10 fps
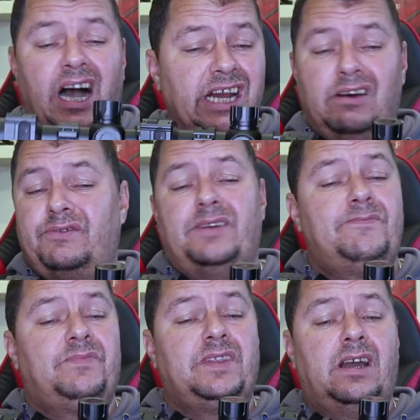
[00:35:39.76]
I love it.
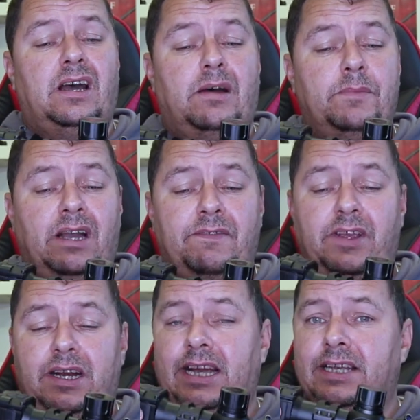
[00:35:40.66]
I
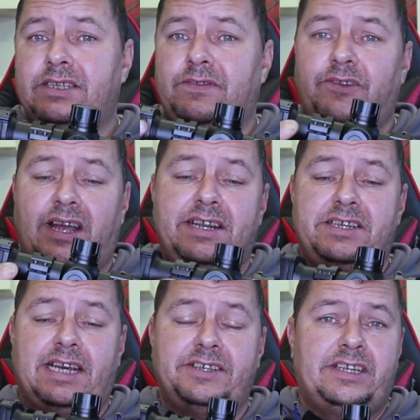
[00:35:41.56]
think that's
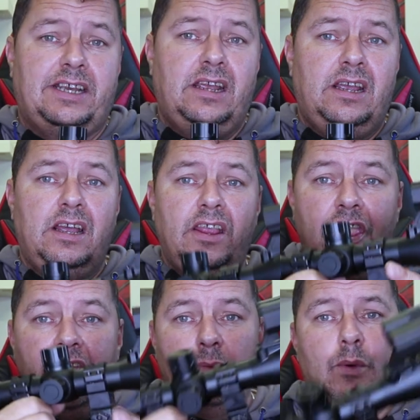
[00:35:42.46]
fantastic.
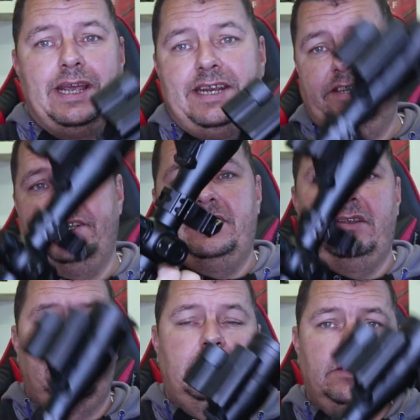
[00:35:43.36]
The weight.
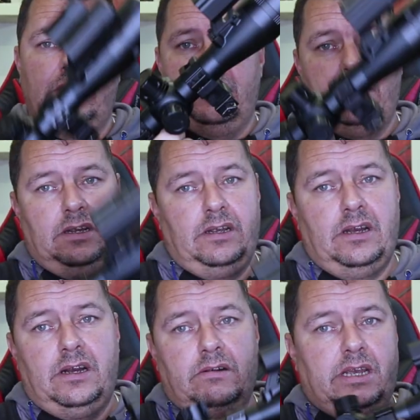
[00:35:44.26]

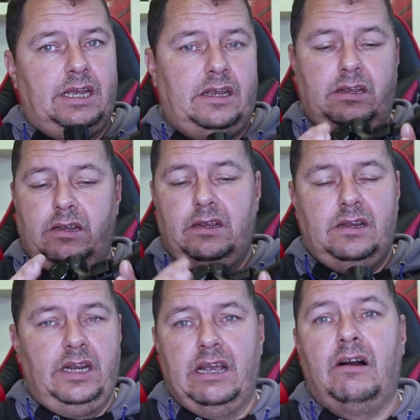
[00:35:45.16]
Okay.
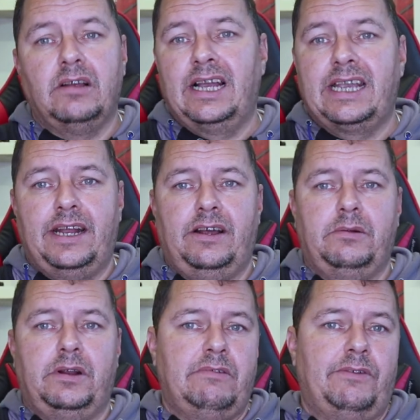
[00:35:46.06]
You know, again,
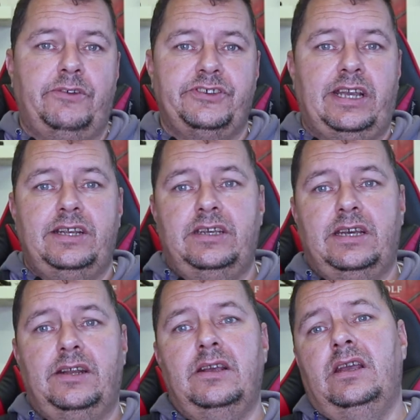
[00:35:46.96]
I'm going to reference the
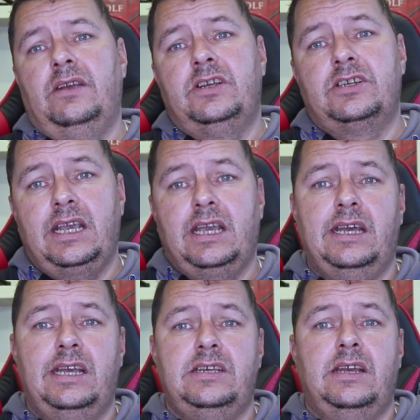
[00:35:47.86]
ATN. If you take
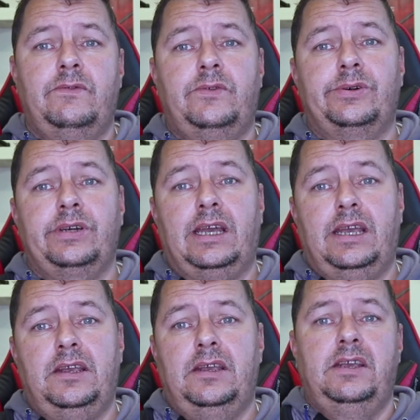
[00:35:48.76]
an ATN
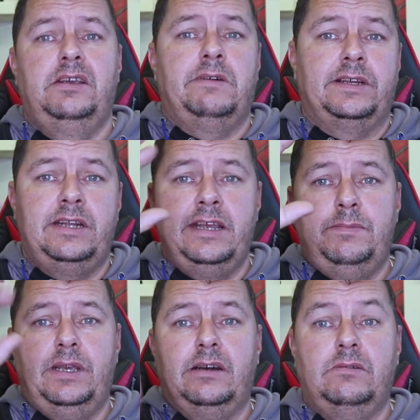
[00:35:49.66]
4K, you add an
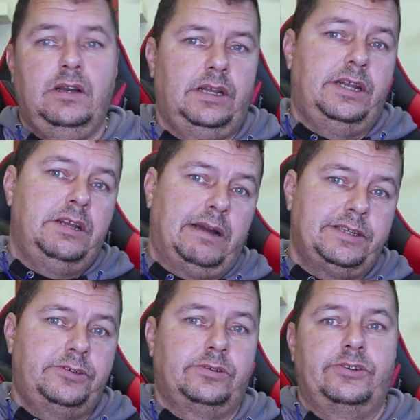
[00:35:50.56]
ABL, and then you
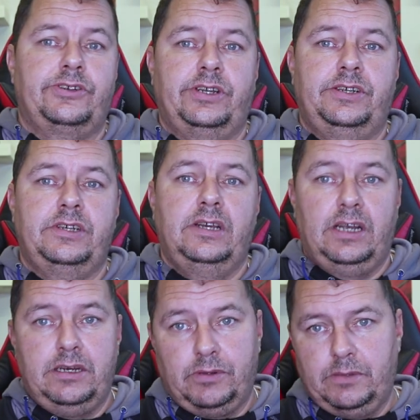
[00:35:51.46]
add a torch on it,
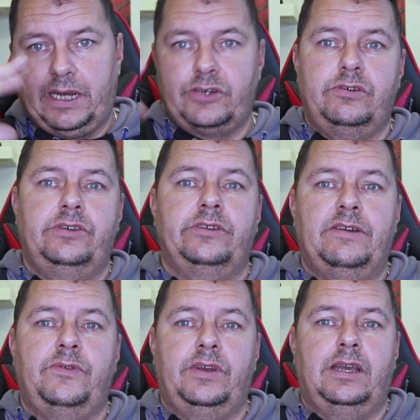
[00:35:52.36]
and you put the batteries and
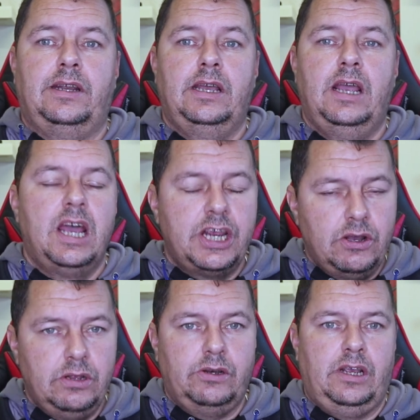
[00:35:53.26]
everything in,
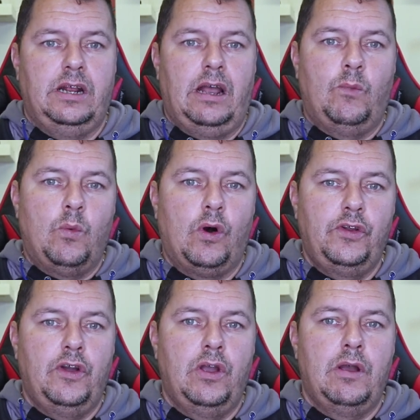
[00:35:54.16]
you're looking at
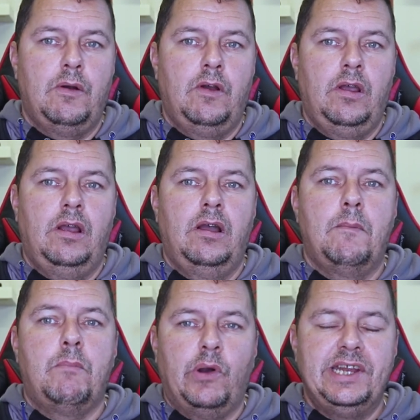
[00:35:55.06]

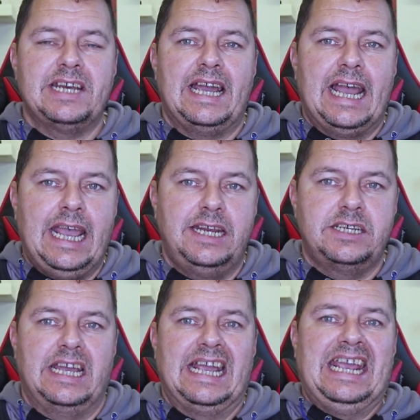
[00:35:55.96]

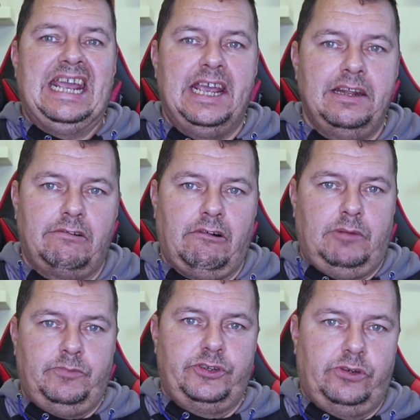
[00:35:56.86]
1.8
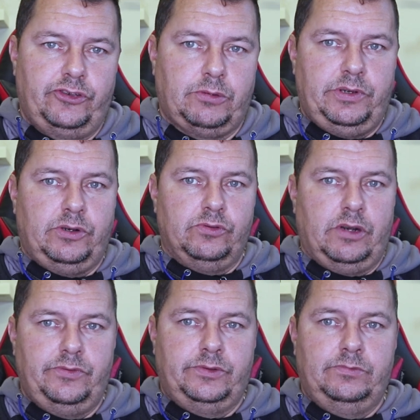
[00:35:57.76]
kilograms on top of your
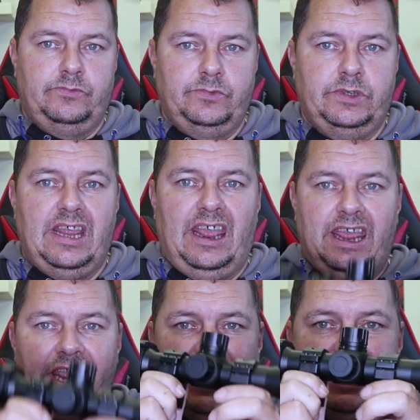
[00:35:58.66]
rifle.
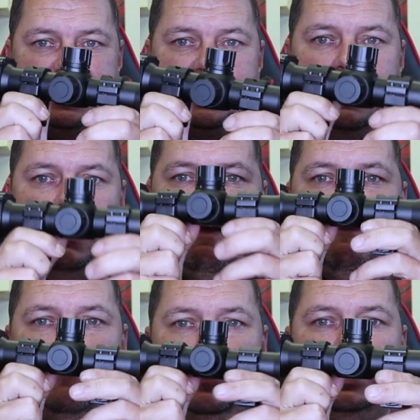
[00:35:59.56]
This,
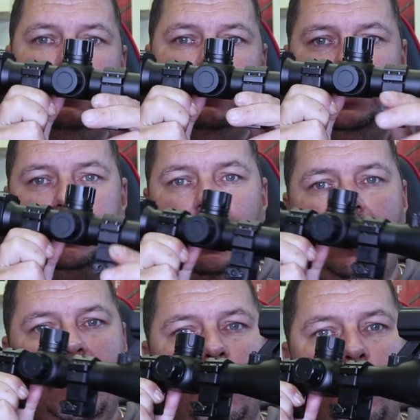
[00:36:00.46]
fully loaded,
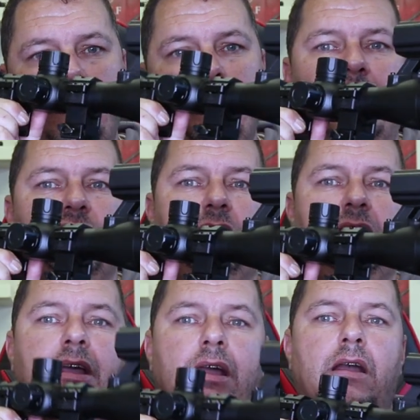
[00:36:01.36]
with a battery,